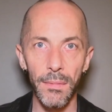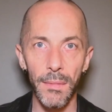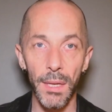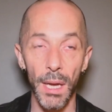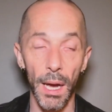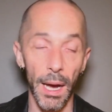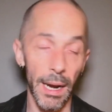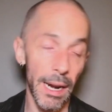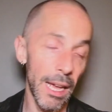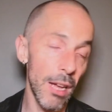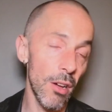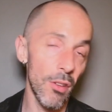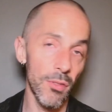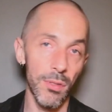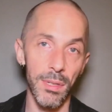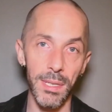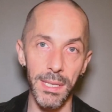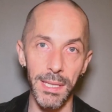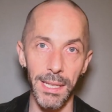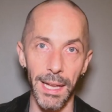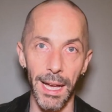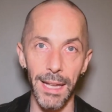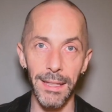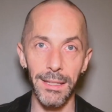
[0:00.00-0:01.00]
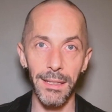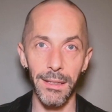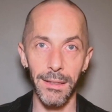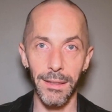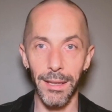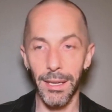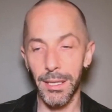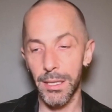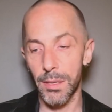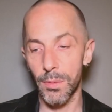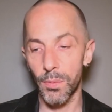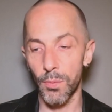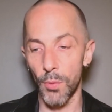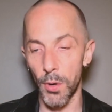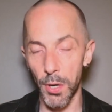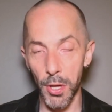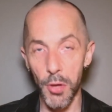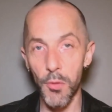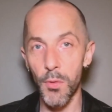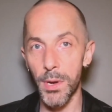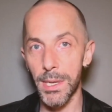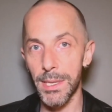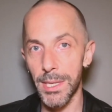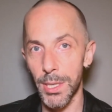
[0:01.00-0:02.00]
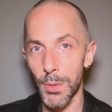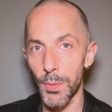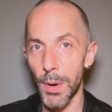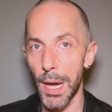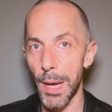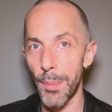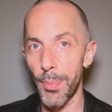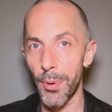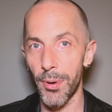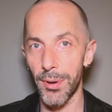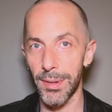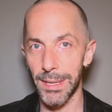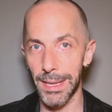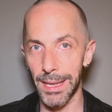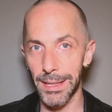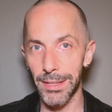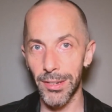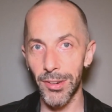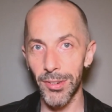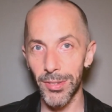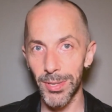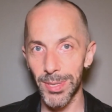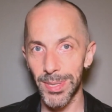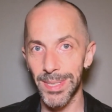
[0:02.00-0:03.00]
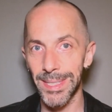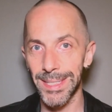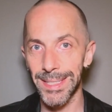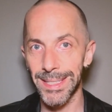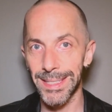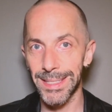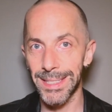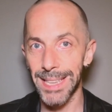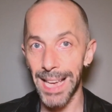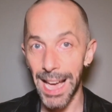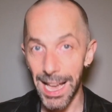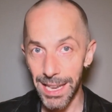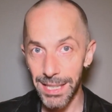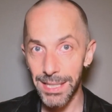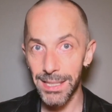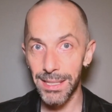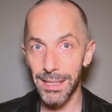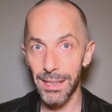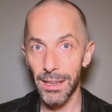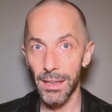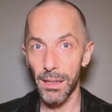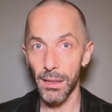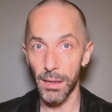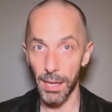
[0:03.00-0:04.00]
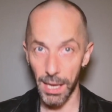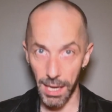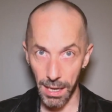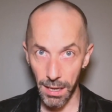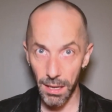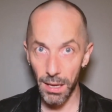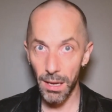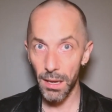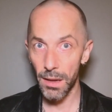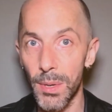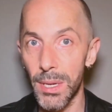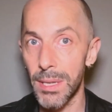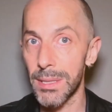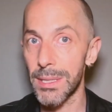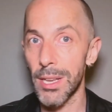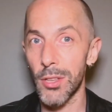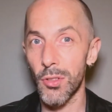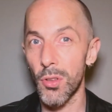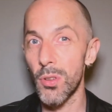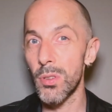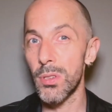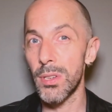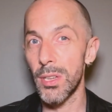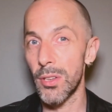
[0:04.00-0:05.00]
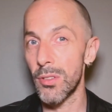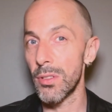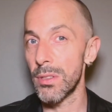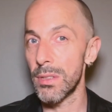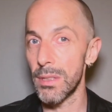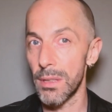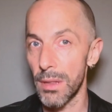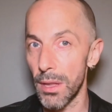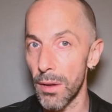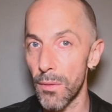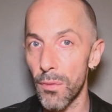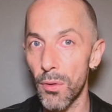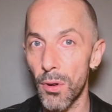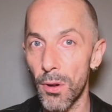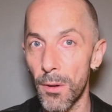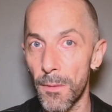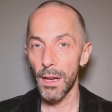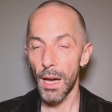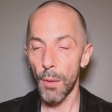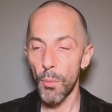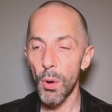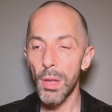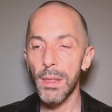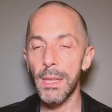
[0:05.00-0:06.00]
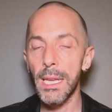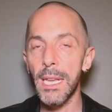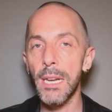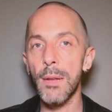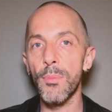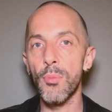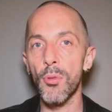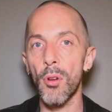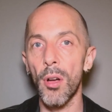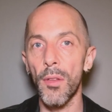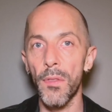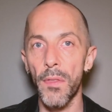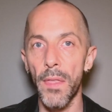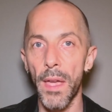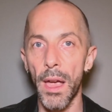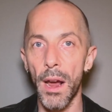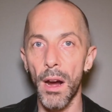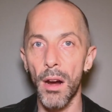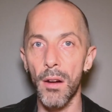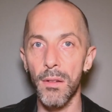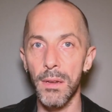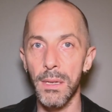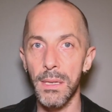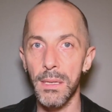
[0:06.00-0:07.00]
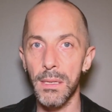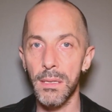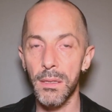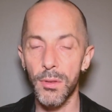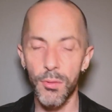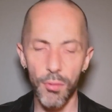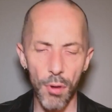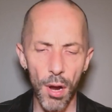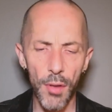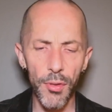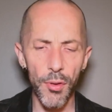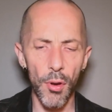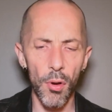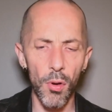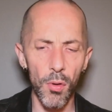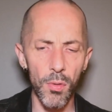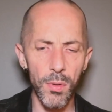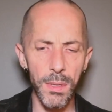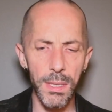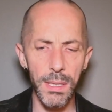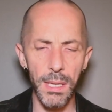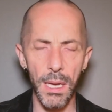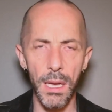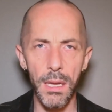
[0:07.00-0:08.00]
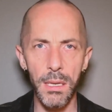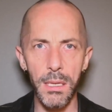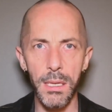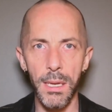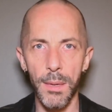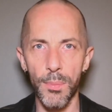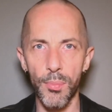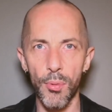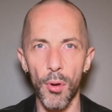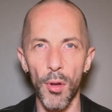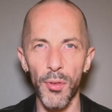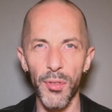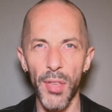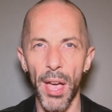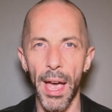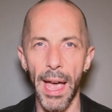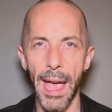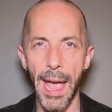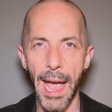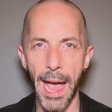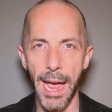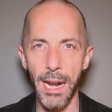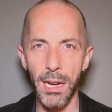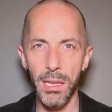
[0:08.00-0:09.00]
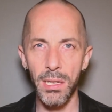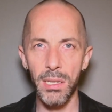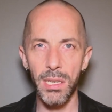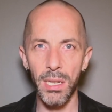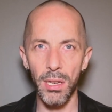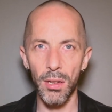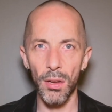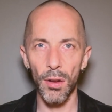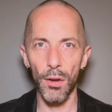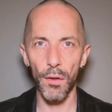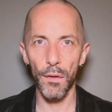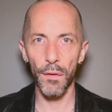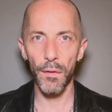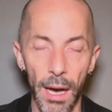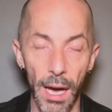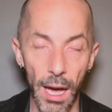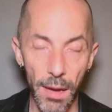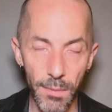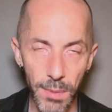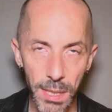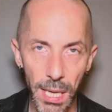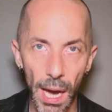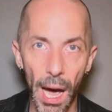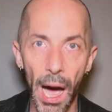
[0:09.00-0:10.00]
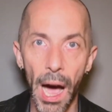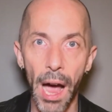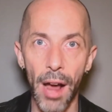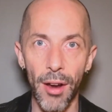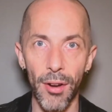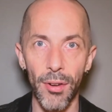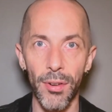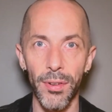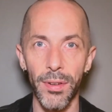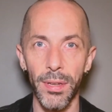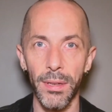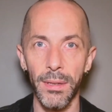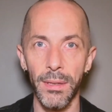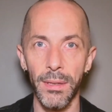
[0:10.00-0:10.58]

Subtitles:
And I understand it. That's one of the reasons why I put it in there, just to test Lena, because I knew she could deliver. And what Lena brought there is, throughout the whole scene, she brought that energy of, I'm tired,